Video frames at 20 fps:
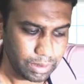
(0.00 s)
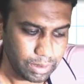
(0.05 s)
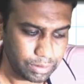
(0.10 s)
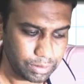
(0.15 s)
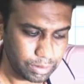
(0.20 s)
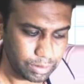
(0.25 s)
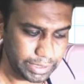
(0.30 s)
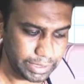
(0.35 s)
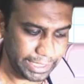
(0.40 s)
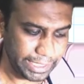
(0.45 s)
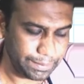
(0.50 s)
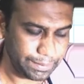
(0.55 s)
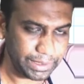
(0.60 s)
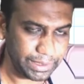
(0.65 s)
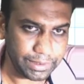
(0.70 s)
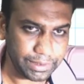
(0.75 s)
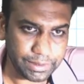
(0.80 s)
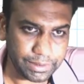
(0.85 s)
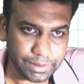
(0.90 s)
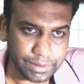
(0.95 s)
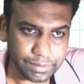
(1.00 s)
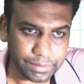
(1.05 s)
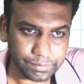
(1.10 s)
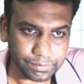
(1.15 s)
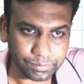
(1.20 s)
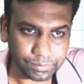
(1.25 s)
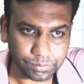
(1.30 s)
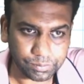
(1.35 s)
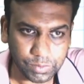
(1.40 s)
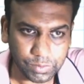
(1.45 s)
So that means
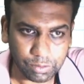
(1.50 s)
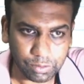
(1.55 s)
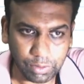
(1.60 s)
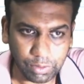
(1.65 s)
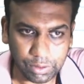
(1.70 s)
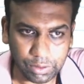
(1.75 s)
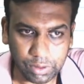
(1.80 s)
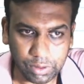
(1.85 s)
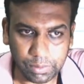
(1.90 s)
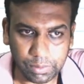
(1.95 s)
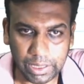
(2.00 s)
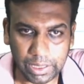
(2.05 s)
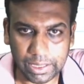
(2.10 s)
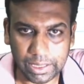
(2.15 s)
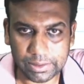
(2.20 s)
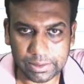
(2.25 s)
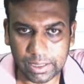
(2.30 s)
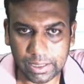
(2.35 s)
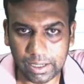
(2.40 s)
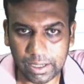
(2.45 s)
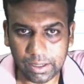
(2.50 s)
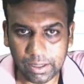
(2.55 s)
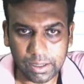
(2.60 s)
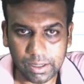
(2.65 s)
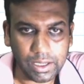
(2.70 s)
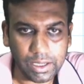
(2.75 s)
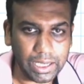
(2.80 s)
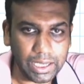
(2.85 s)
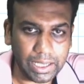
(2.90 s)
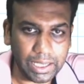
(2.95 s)
what will be the answer?
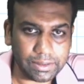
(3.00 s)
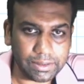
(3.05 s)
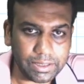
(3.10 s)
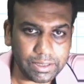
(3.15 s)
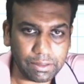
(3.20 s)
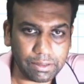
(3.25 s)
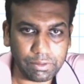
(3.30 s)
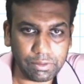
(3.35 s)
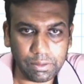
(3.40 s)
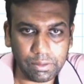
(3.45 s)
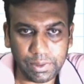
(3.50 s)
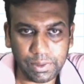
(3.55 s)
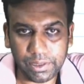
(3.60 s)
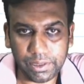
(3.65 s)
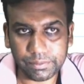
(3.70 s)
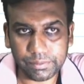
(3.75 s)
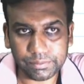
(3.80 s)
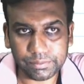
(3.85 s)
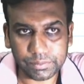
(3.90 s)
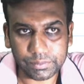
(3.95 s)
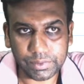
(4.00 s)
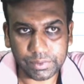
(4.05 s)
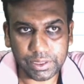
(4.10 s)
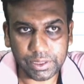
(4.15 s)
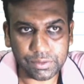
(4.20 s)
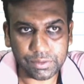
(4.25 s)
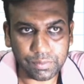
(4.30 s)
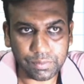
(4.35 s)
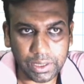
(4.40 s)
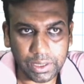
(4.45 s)
Answer will be
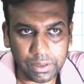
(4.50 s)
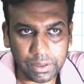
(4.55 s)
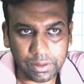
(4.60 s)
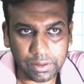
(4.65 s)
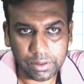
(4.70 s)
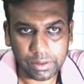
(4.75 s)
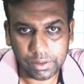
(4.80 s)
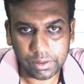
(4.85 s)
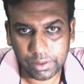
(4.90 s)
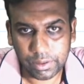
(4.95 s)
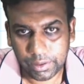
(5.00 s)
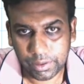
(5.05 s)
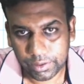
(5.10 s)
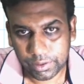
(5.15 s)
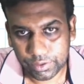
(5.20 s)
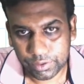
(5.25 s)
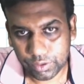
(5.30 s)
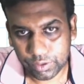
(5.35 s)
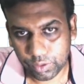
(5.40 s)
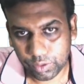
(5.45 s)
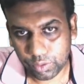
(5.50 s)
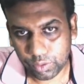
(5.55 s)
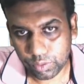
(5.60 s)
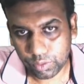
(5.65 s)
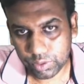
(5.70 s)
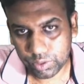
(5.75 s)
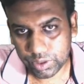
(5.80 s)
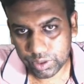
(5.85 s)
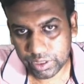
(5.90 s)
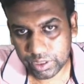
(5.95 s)
this one. So
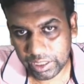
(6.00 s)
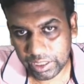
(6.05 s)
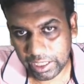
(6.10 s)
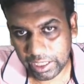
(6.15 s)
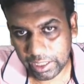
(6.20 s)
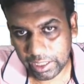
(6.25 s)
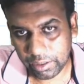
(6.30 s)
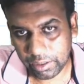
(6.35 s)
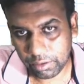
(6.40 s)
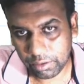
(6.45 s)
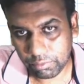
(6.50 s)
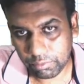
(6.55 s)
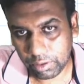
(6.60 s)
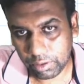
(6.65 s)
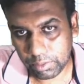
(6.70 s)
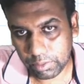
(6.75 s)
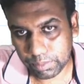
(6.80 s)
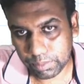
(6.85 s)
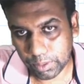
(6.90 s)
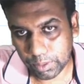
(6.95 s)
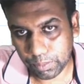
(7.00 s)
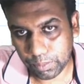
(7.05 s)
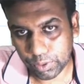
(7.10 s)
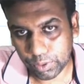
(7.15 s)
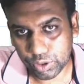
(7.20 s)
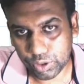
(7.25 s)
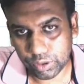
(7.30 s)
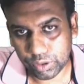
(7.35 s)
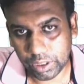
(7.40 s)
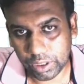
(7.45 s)
Cn will be
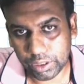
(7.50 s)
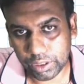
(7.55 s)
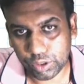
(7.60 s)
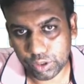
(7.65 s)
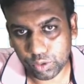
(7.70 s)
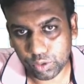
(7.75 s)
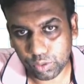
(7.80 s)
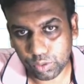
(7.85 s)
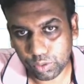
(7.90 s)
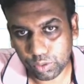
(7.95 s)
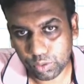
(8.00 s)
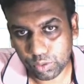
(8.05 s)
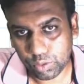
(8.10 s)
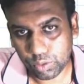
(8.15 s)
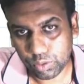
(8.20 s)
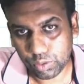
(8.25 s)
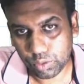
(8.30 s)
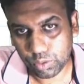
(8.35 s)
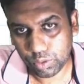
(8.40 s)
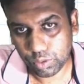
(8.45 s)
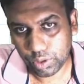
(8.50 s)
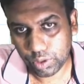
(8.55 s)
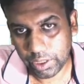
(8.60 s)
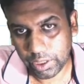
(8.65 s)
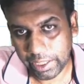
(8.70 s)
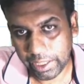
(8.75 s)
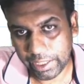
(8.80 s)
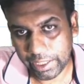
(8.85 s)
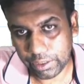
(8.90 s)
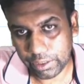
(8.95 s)
proportional to
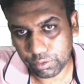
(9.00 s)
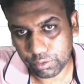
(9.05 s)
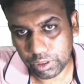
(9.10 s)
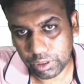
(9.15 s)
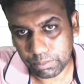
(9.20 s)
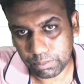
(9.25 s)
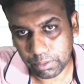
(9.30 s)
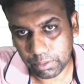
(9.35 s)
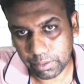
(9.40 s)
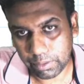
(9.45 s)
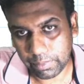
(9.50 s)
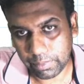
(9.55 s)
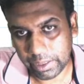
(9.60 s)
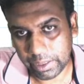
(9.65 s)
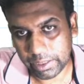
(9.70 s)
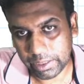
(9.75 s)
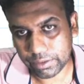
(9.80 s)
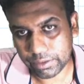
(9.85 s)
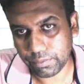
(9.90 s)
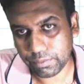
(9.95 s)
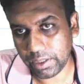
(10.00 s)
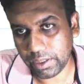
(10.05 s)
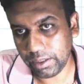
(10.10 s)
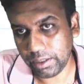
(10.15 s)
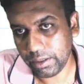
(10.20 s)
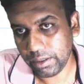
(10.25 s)
n to the power minus 1